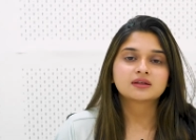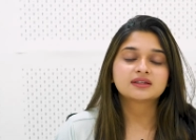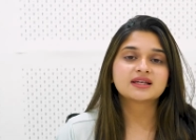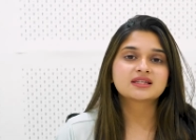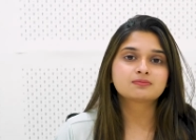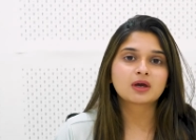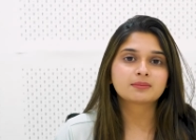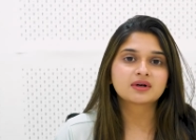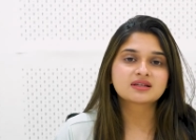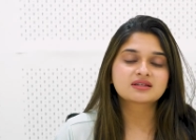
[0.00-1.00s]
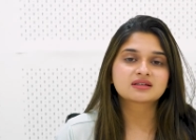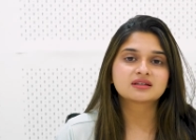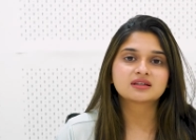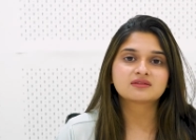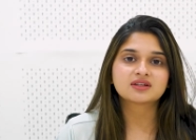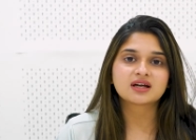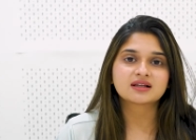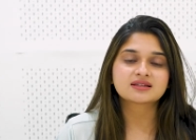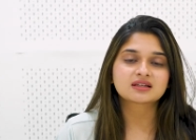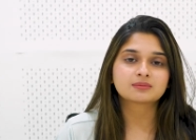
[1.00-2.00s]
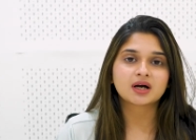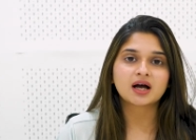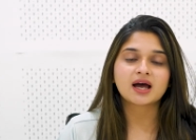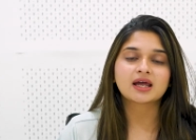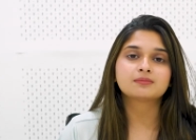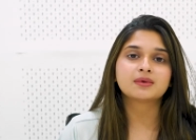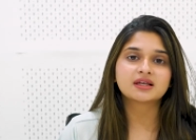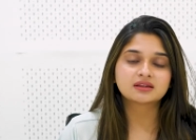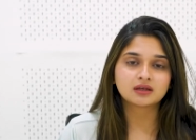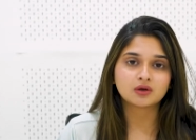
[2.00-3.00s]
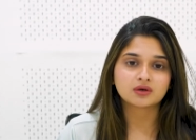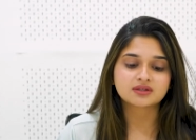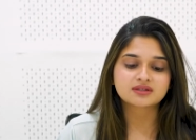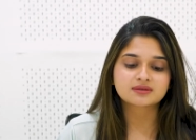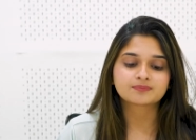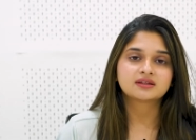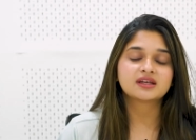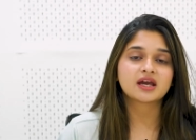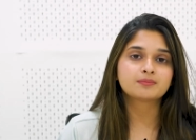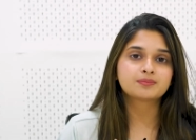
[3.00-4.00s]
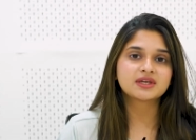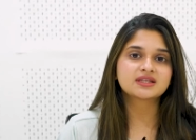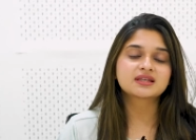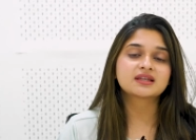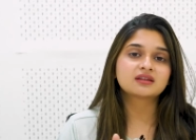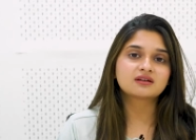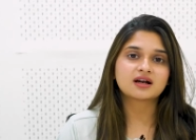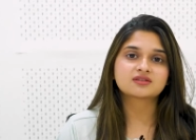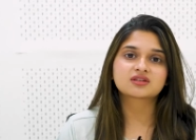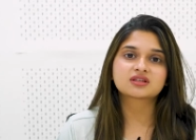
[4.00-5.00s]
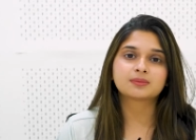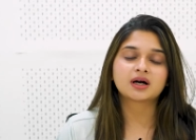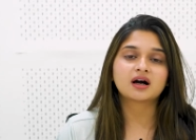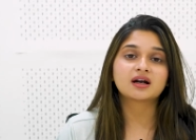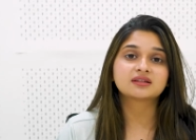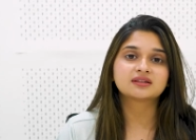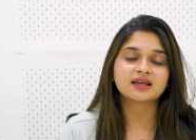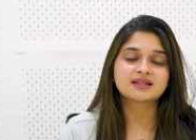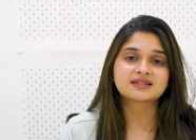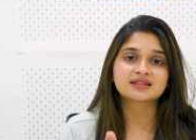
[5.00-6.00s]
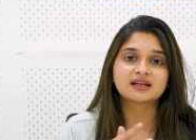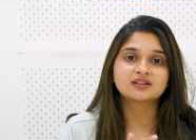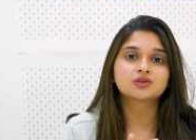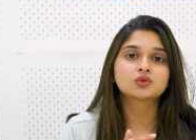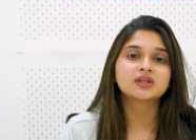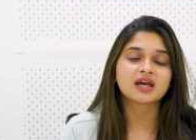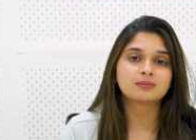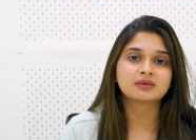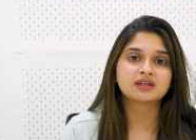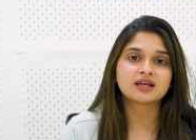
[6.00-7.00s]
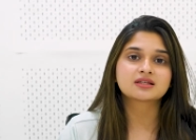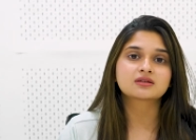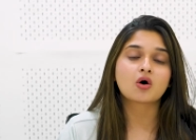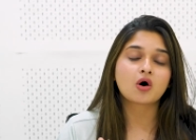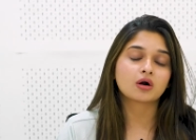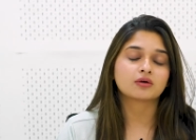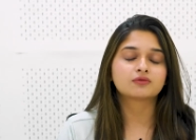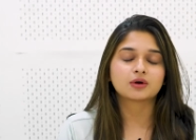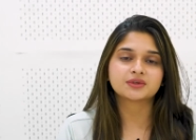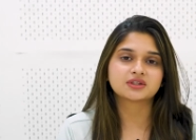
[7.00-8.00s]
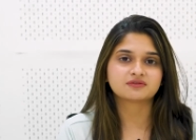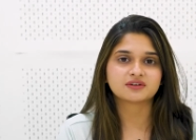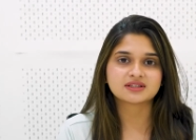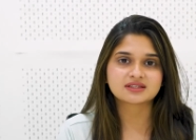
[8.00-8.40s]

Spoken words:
These members sit in the Vidhan Sabha and make the laws. The MPs in the Rajya Sabha are then sent through the MLAs or from the different